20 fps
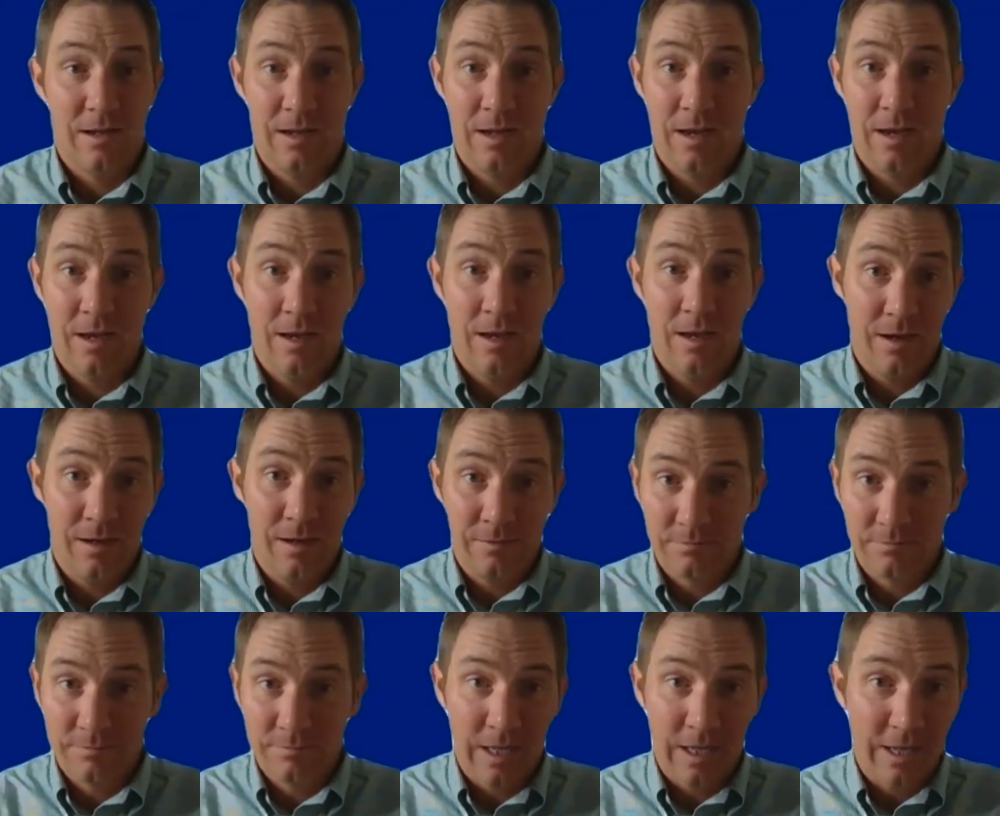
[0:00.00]
I
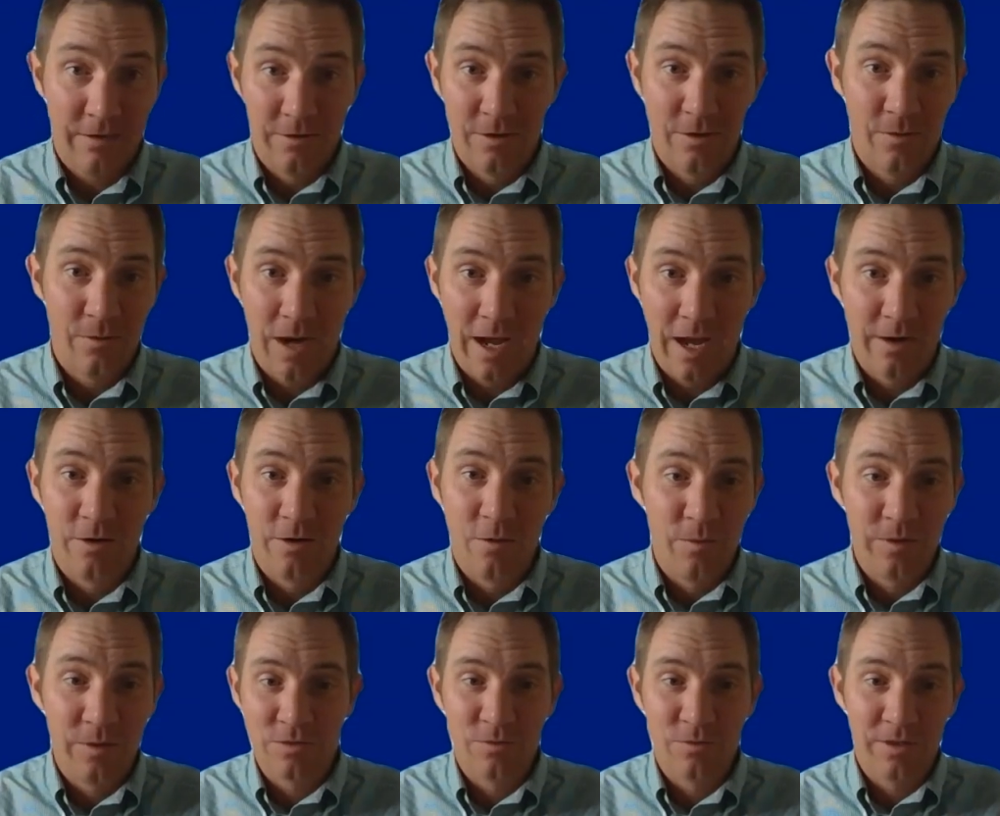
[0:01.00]
don't know
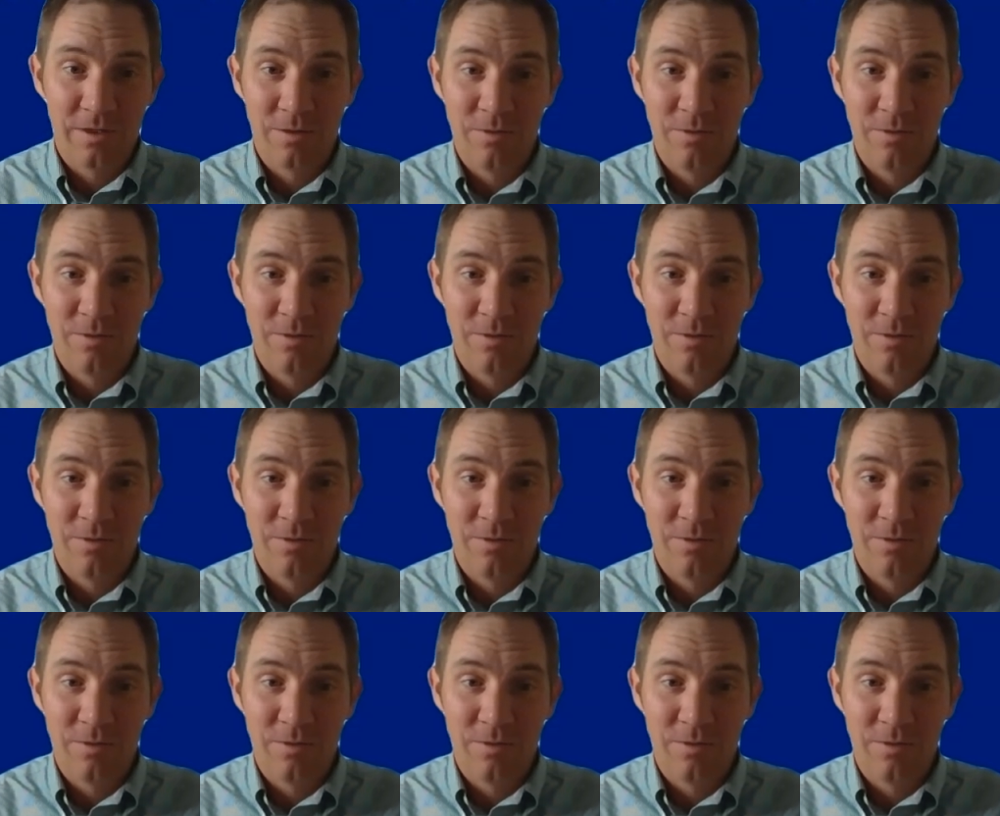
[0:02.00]
what's going